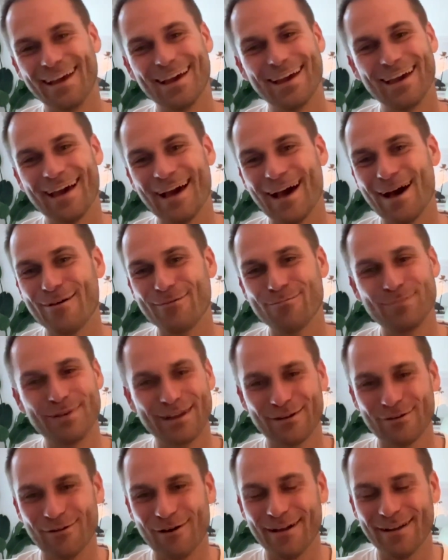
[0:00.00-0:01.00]
I've been
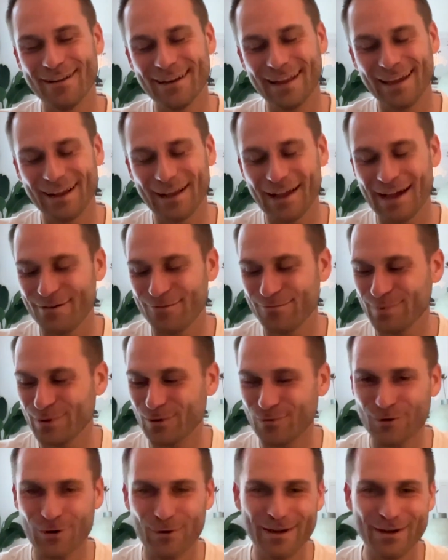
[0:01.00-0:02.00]
growing
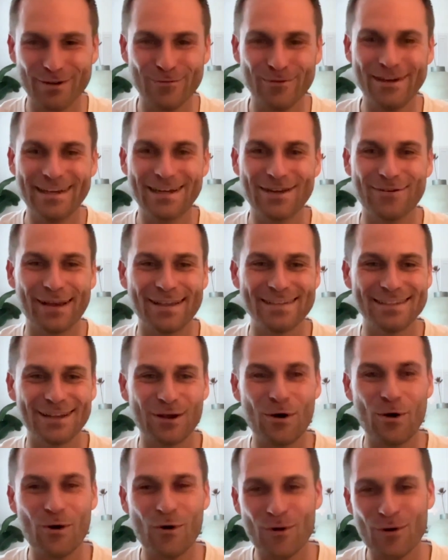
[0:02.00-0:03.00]
reedgrass at
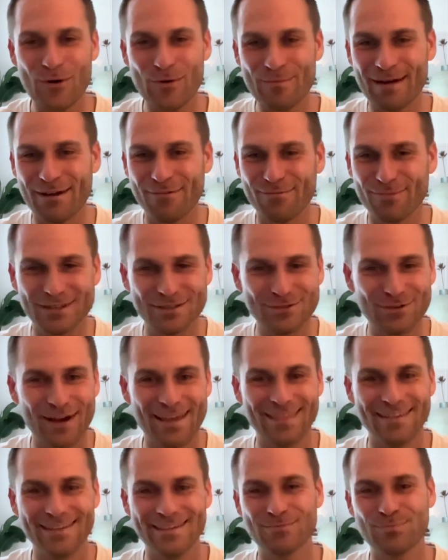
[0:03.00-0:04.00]
home. I've been
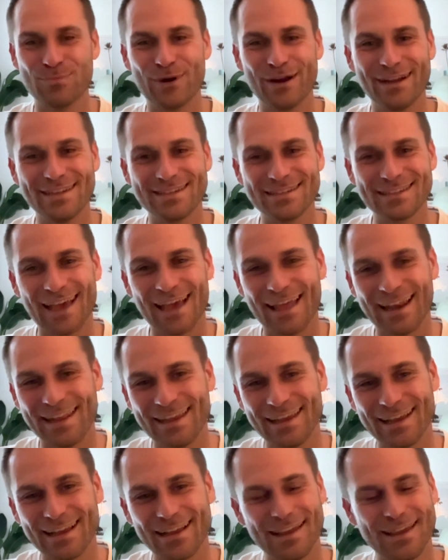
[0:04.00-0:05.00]
trying these brain
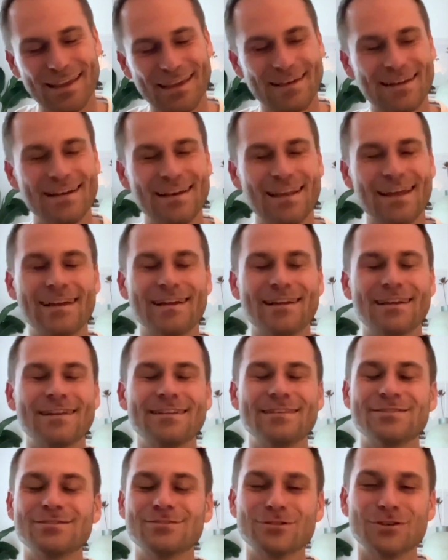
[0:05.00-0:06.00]
scanning, like
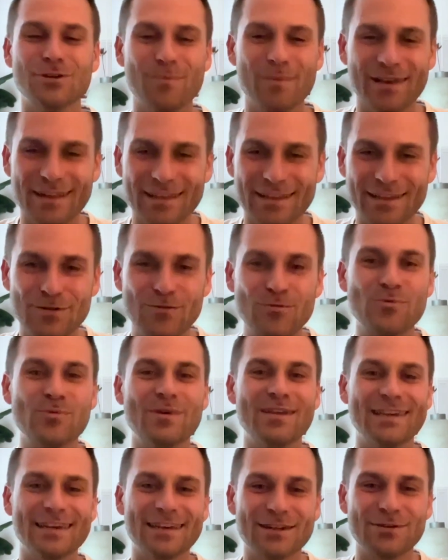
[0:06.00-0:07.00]
so many
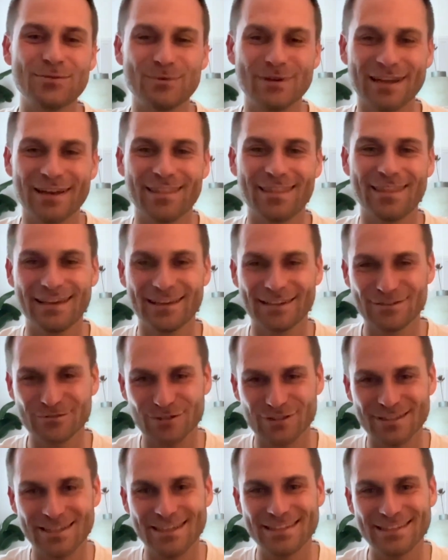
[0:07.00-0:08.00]
weird things to
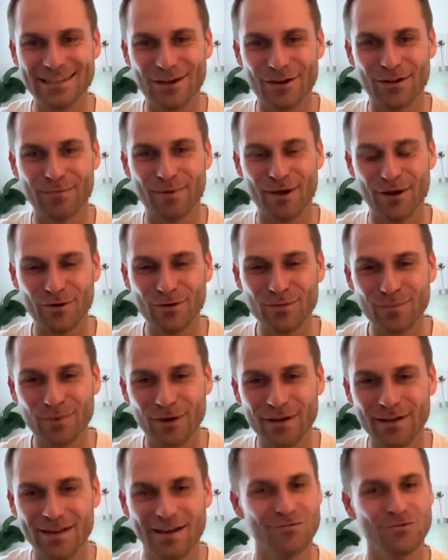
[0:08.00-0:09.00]
test out on my own
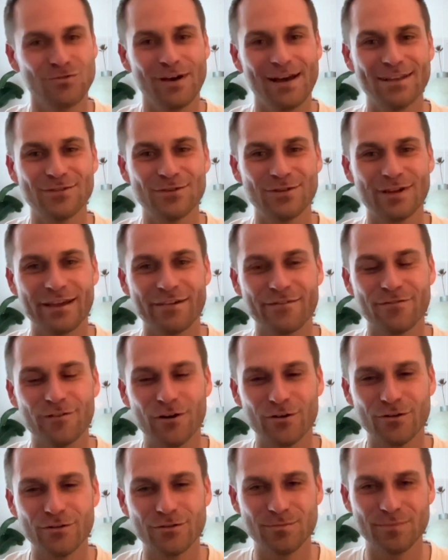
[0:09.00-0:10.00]
body. I've tried to like
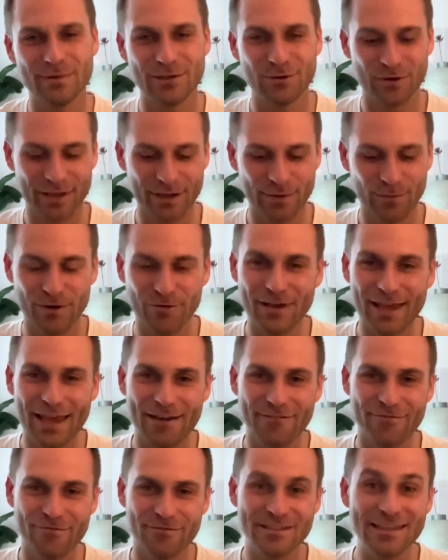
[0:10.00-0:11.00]
follow to be, okay, what do we
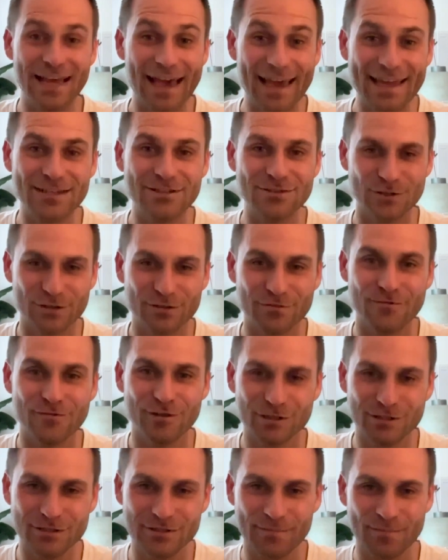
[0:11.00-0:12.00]
have science on
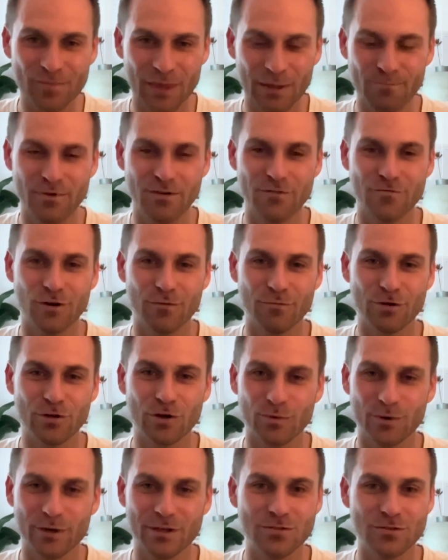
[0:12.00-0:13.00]
first before we
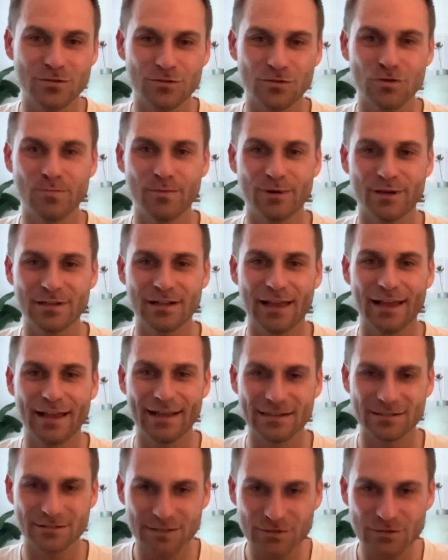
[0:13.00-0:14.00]
go into too much like
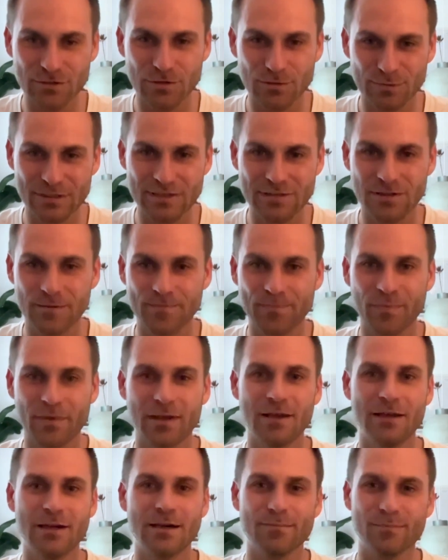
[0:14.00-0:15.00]
ancestral wisdom,
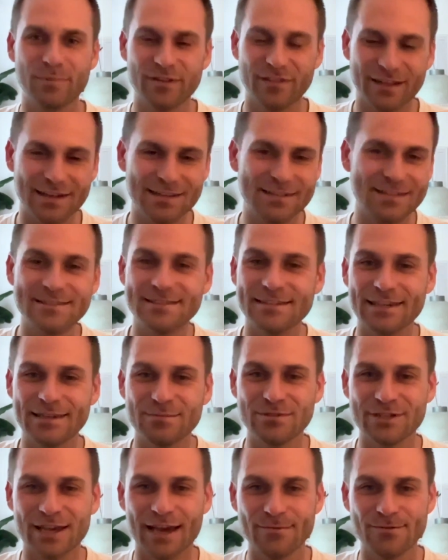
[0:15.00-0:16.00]
but then at the
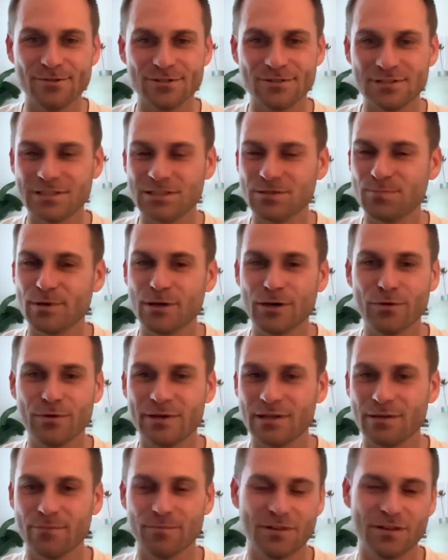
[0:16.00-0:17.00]
same time, just
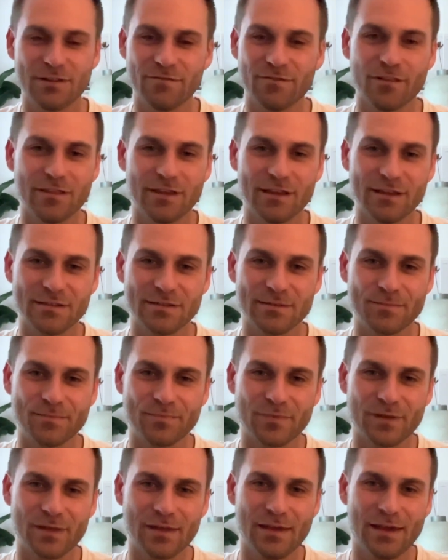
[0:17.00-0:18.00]
experimenting with different things.
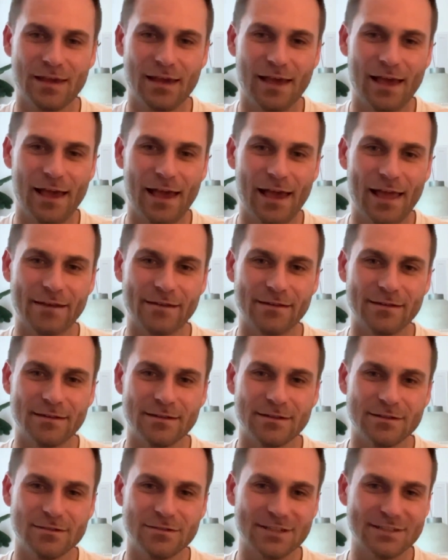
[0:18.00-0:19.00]
And
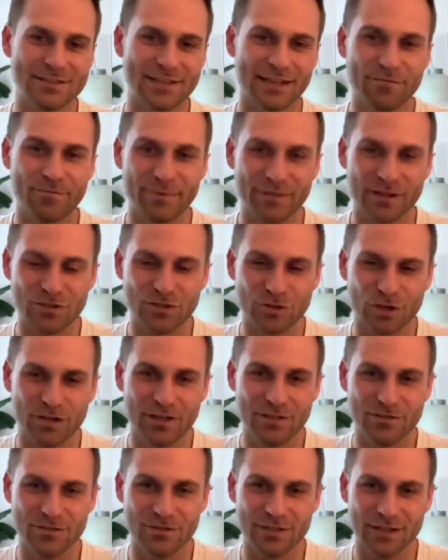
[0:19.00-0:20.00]
so that's kind of been the journey,
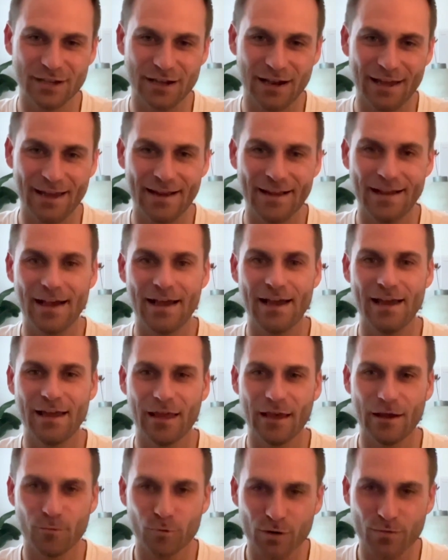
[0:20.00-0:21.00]
as you said, like
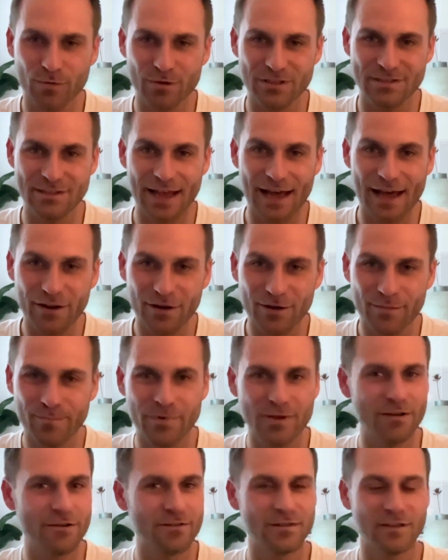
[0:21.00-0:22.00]
I worked with a startup,
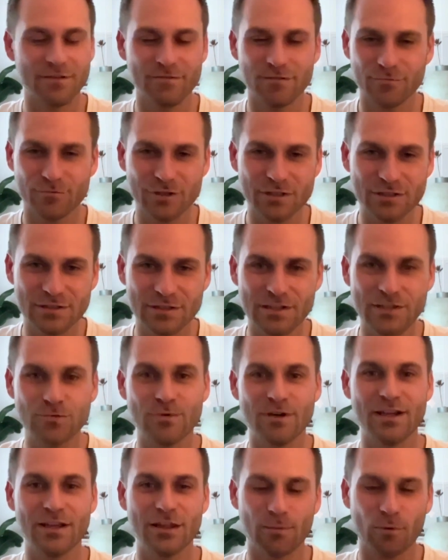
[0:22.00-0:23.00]
different reasons.
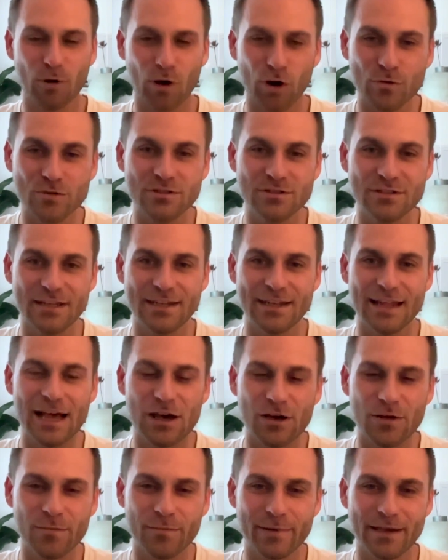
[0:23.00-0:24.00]
We ended up closing that
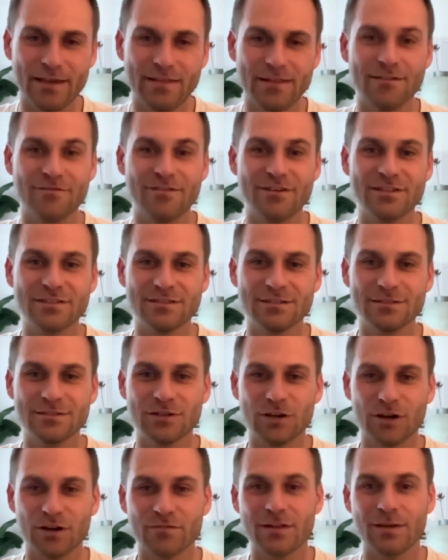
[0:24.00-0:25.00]
down, paying the investors a
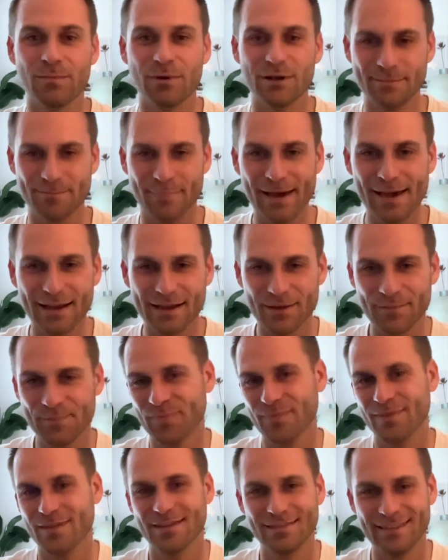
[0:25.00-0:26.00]
lot of the money back.
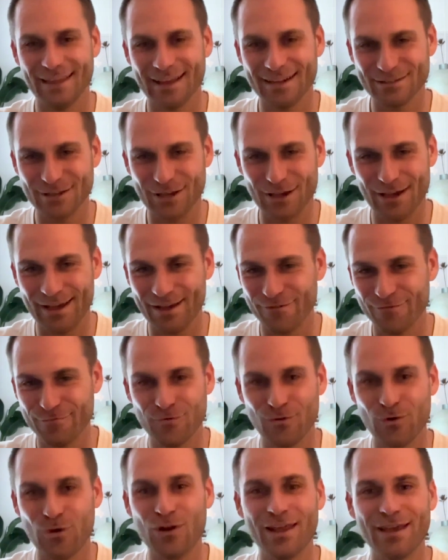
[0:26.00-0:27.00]
That's a
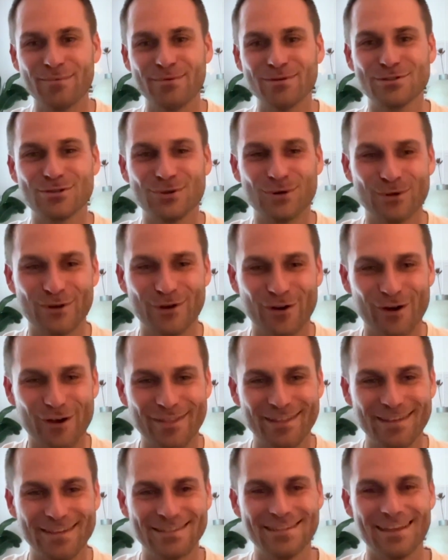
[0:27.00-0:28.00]
full episode on
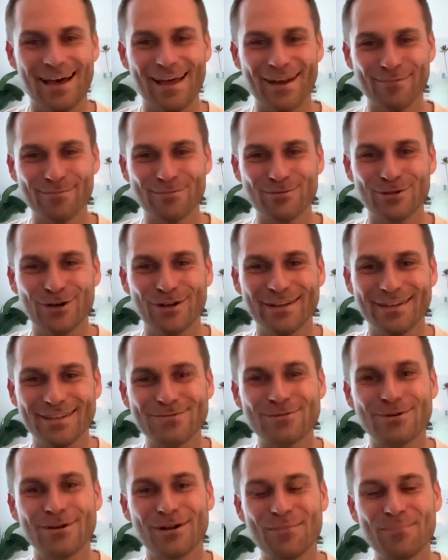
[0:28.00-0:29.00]
the startup journey as
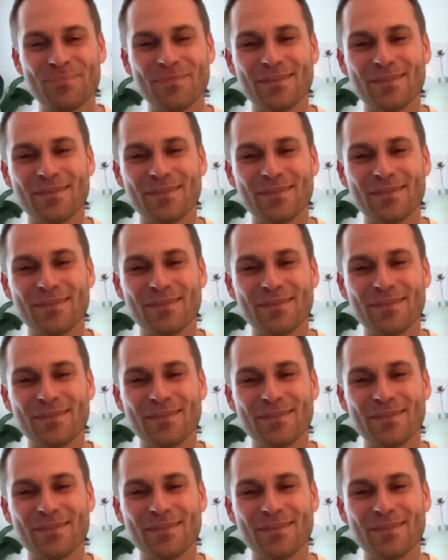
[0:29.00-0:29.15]
well.